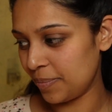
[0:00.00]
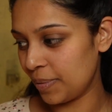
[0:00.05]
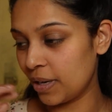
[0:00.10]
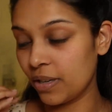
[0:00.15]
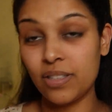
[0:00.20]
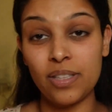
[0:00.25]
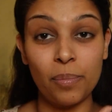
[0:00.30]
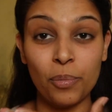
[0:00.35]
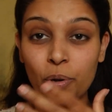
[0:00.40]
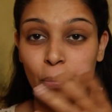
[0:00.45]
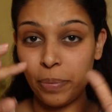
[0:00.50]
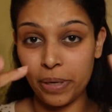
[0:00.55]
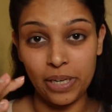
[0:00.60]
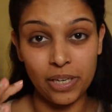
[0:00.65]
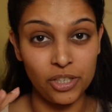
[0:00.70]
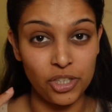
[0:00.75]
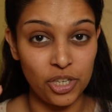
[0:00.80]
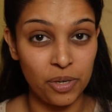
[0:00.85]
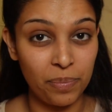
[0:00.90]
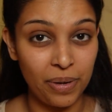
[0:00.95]
because I'm gonna be
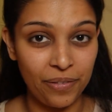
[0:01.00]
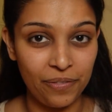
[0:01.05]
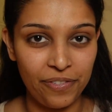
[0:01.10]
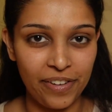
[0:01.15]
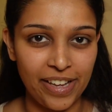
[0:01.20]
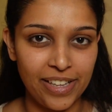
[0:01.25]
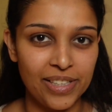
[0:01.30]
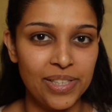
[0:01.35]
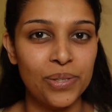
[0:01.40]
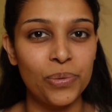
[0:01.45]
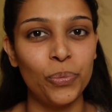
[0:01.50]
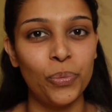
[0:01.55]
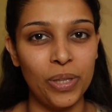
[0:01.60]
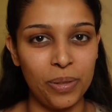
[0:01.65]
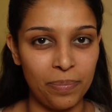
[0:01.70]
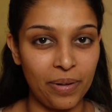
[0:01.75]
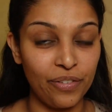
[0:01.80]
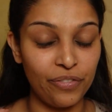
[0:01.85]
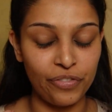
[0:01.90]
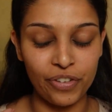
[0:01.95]
touching my face
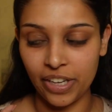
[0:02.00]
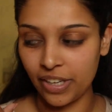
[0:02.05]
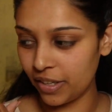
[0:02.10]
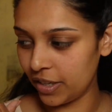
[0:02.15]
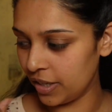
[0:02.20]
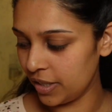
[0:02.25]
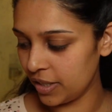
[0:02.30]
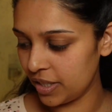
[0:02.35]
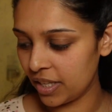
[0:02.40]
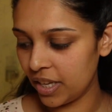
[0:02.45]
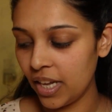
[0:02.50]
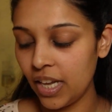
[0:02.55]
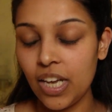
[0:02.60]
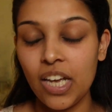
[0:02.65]
with my fingers.